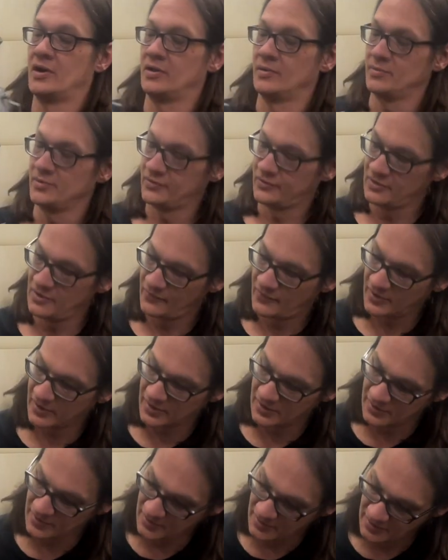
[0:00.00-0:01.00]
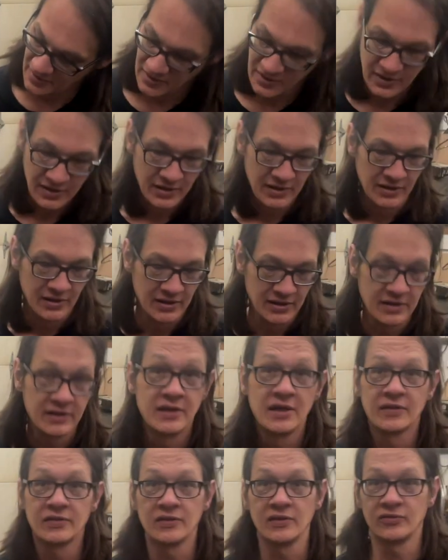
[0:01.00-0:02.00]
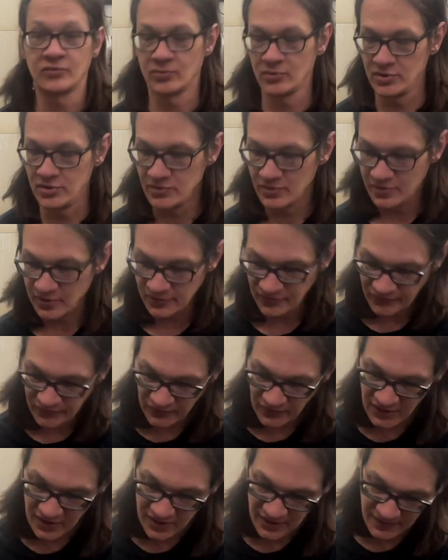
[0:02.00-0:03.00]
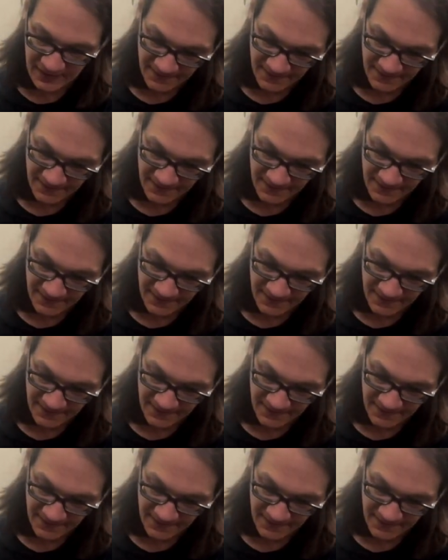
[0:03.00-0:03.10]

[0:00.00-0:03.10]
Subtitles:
Let me see if I can get this where you can see it.